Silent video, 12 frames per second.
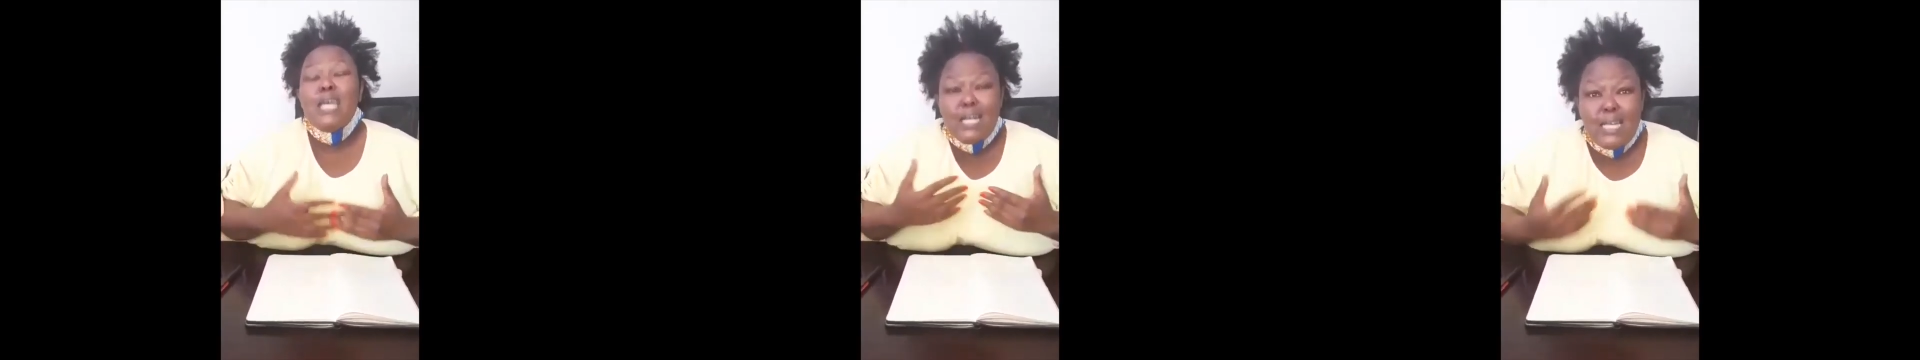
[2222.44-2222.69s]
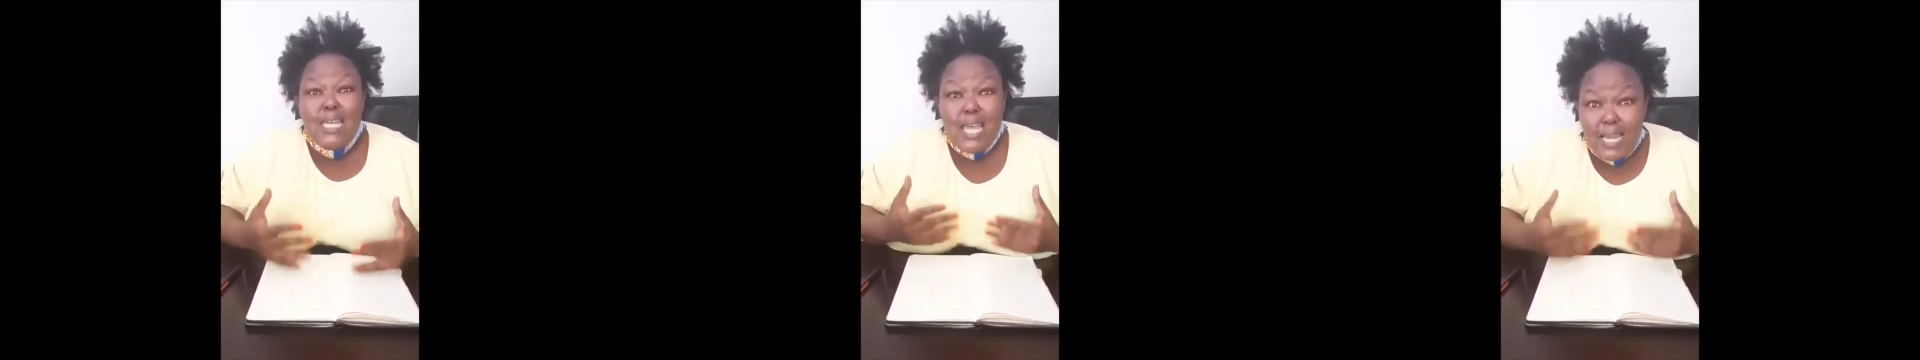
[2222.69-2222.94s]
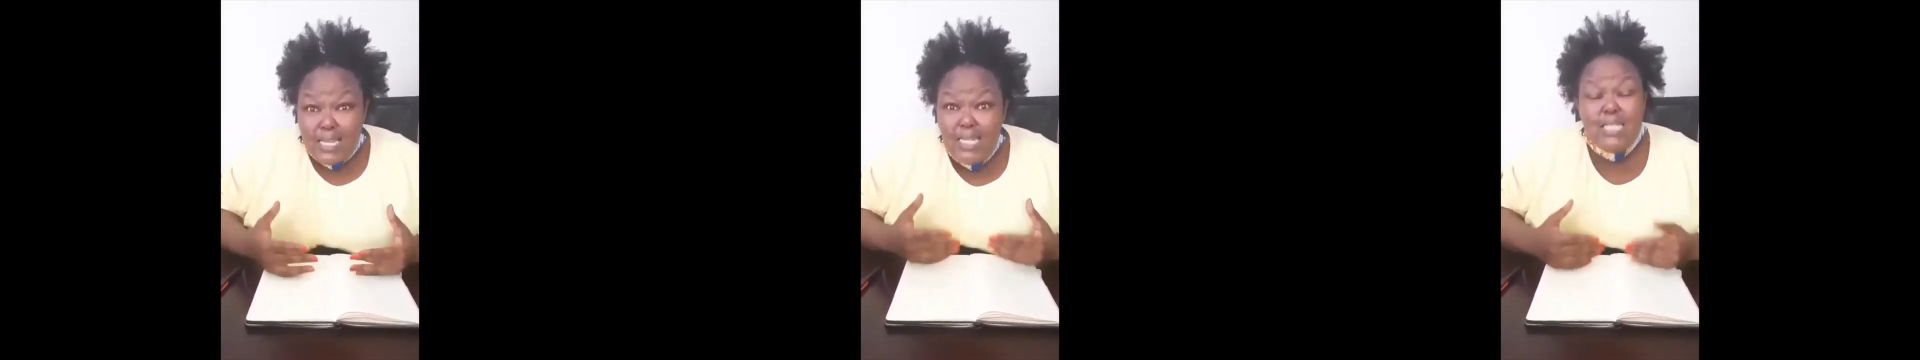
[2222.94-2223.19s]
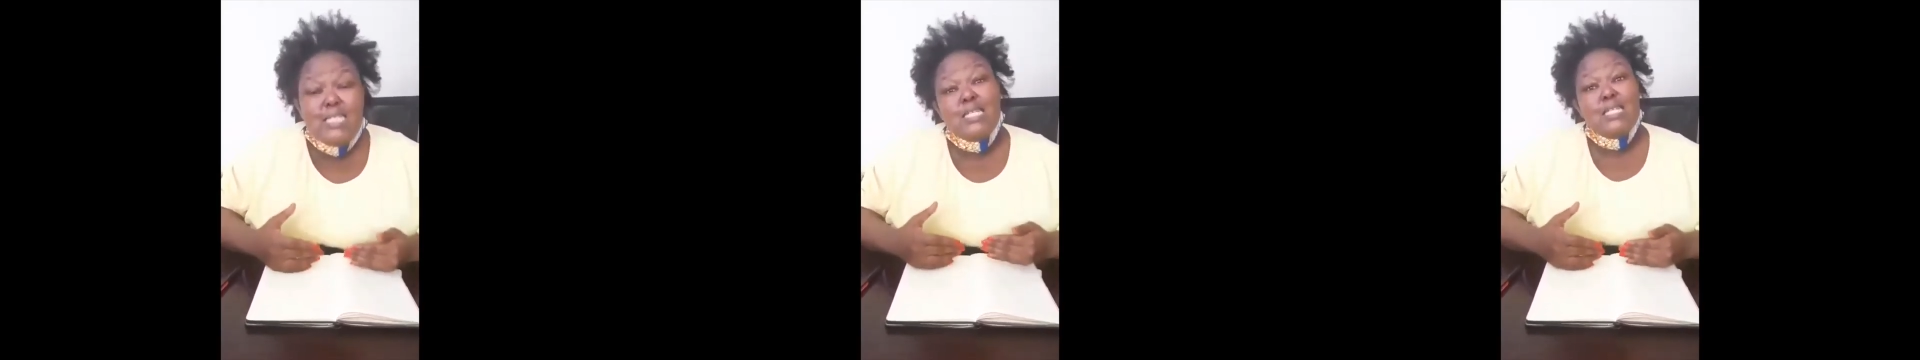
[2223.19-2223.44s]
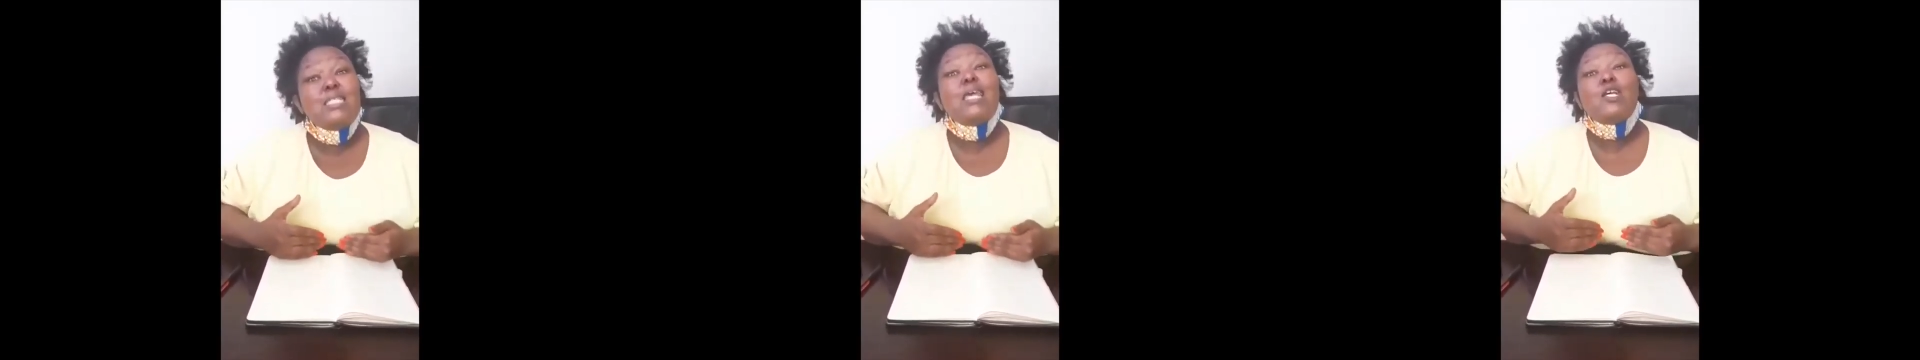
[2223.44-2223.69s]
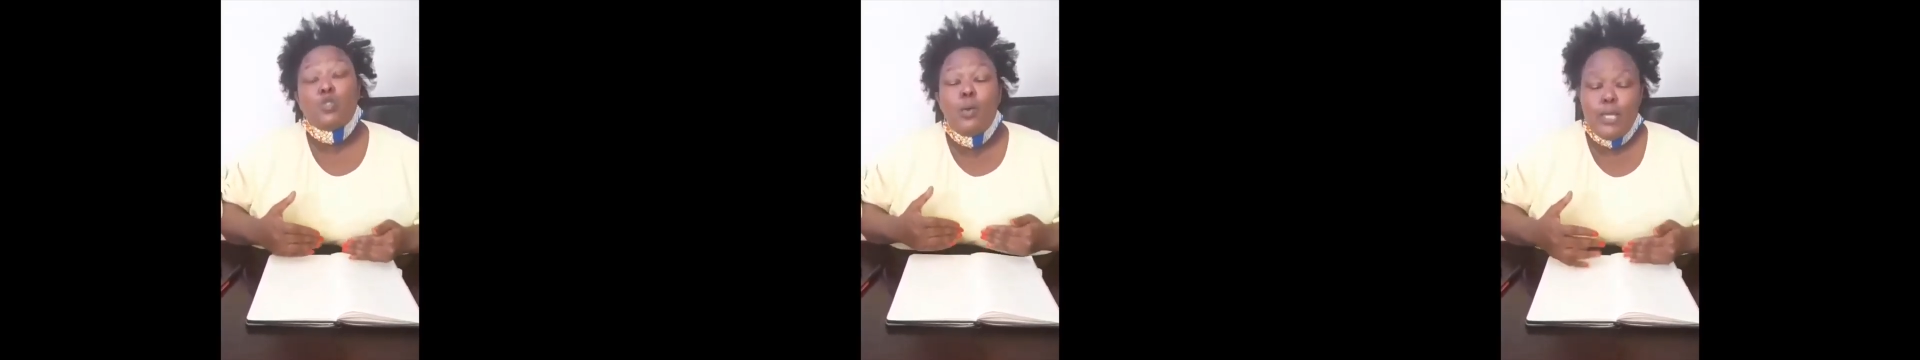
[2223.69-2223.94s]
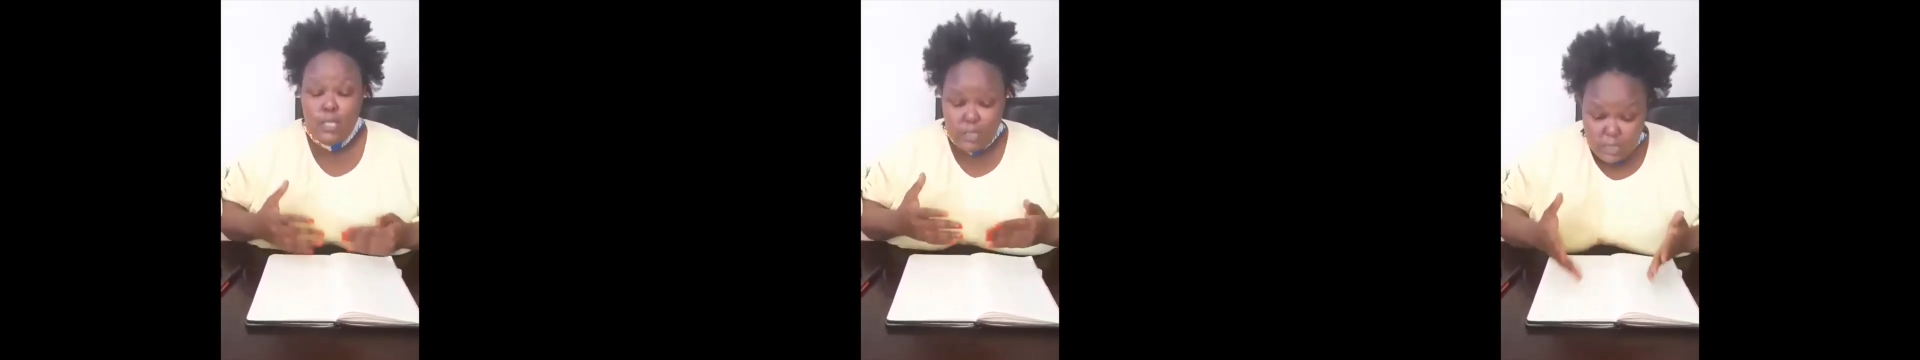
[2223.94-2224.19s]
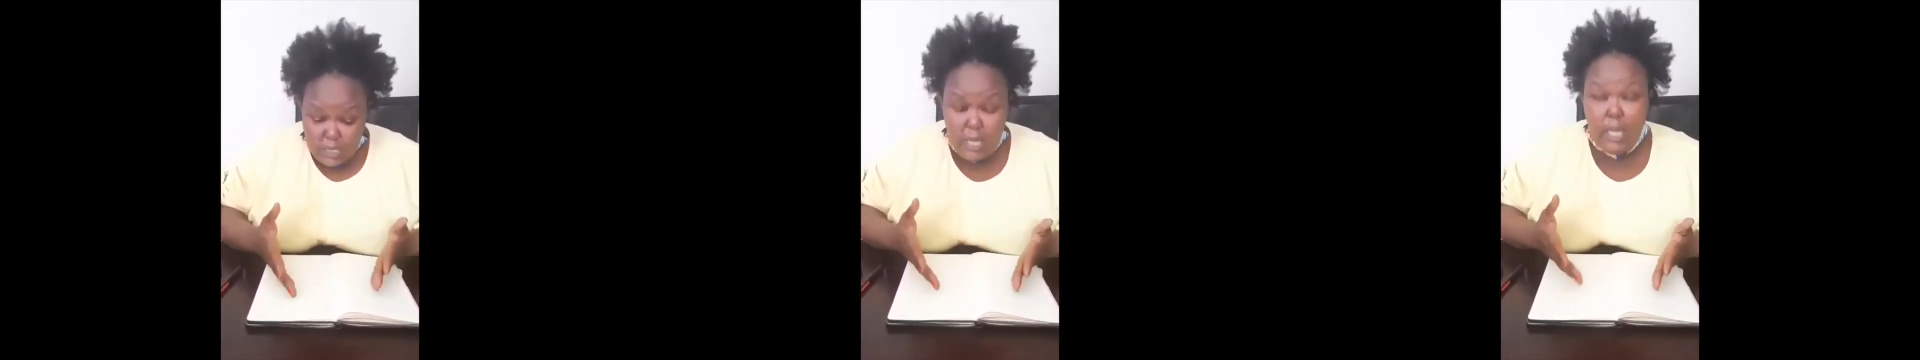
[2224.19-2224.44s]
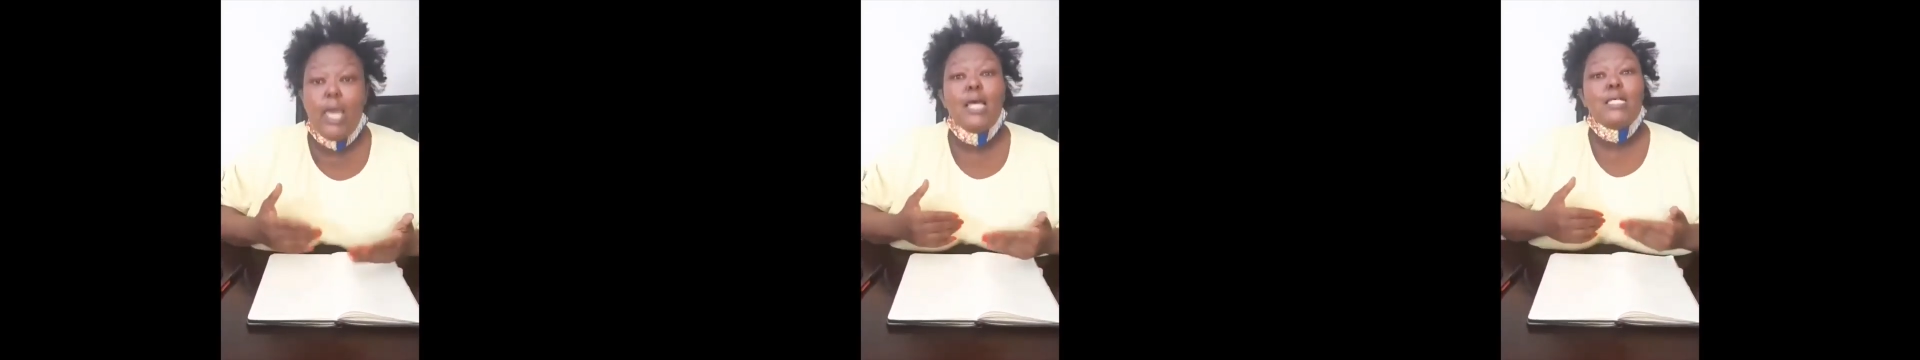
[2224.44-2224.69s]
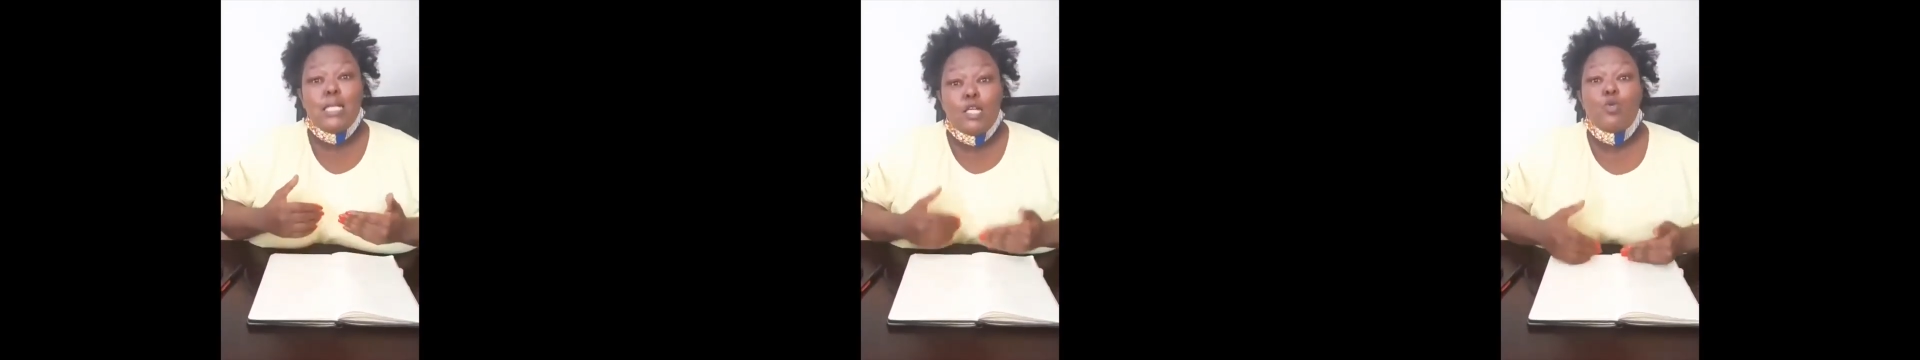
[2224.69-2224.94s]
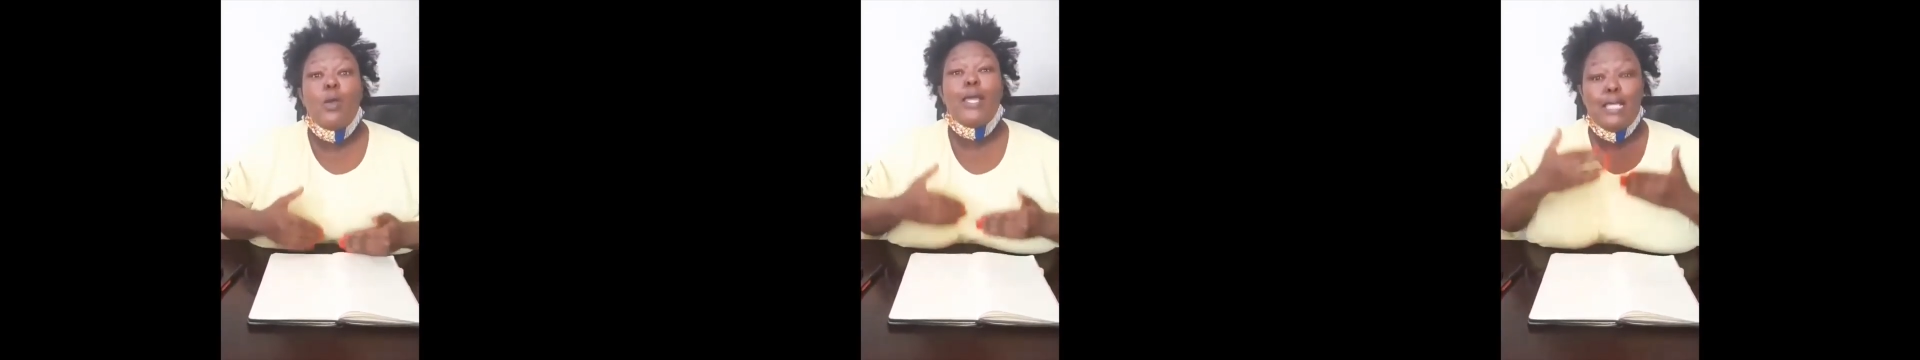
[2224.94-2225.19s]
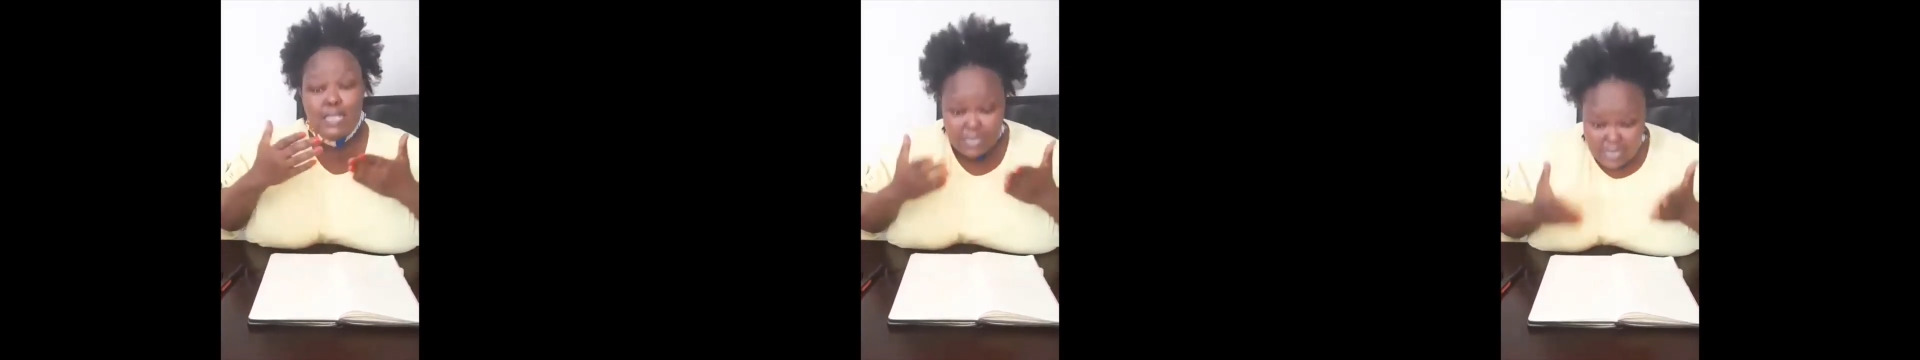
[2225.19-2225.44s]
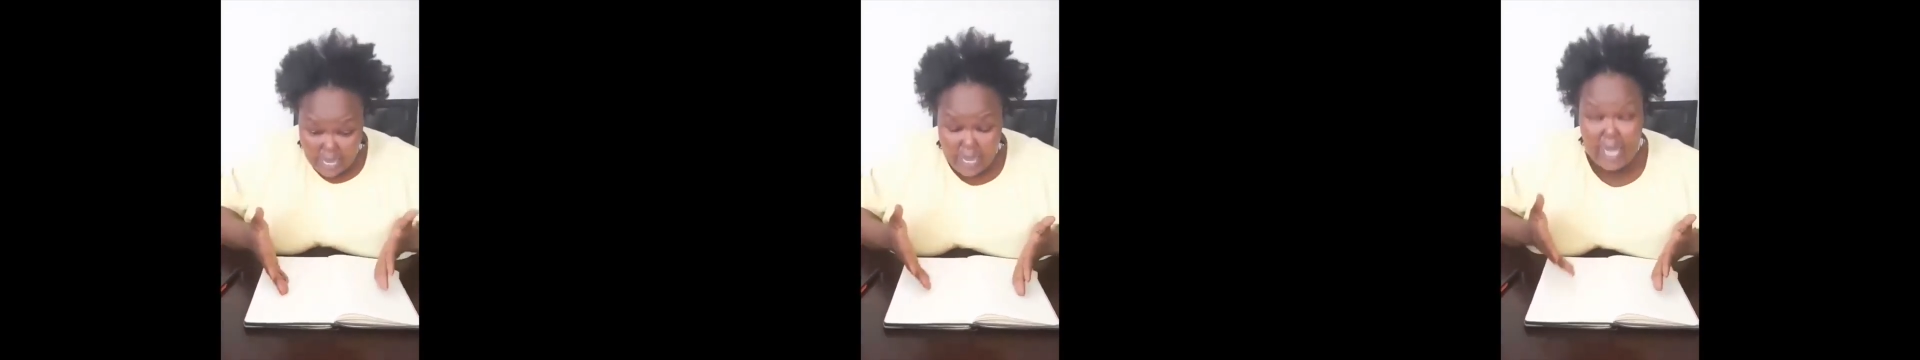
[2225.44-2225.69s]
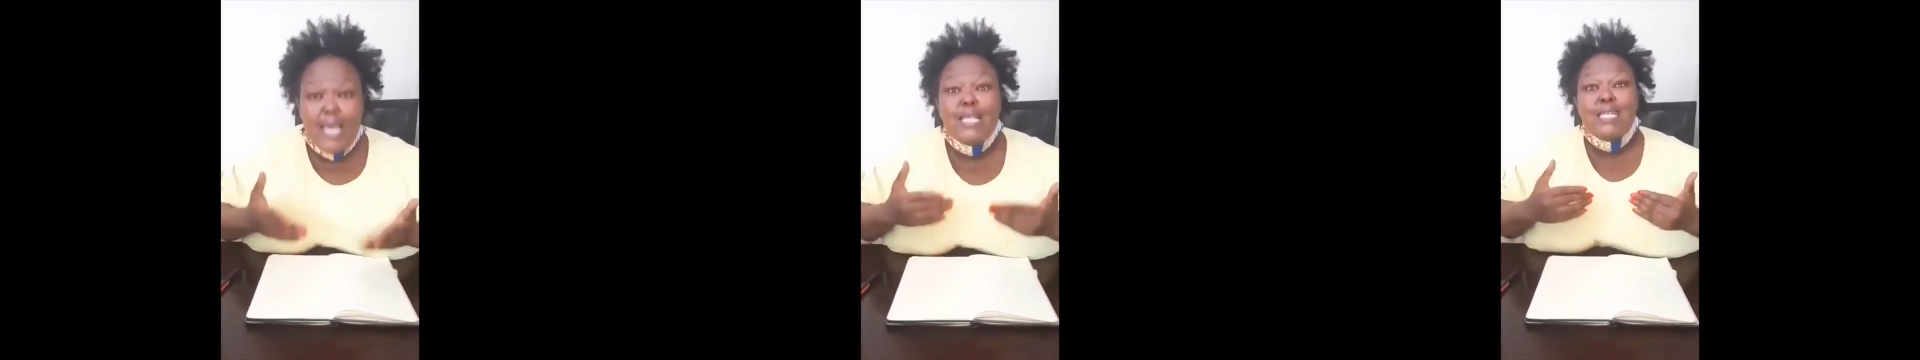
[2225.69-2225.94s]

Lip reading: a reality. Sex work is here. Sex work is there.